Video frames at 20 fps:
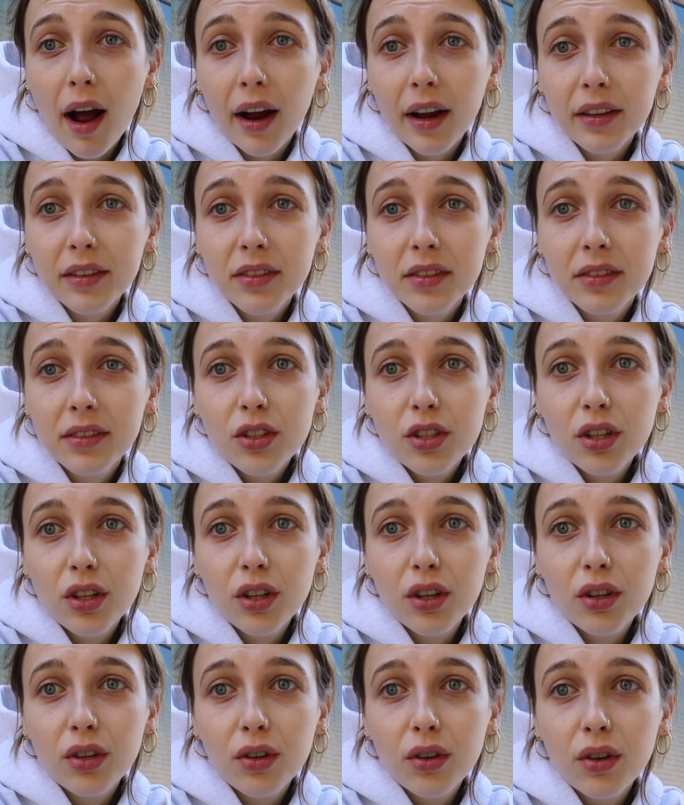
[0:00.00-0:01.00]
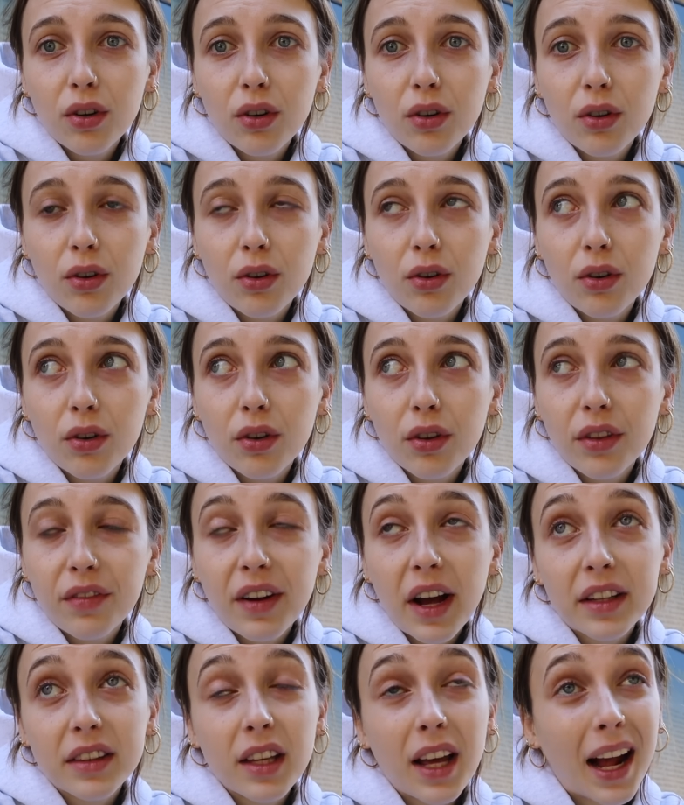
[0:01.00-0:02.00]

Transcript: eyes to the fact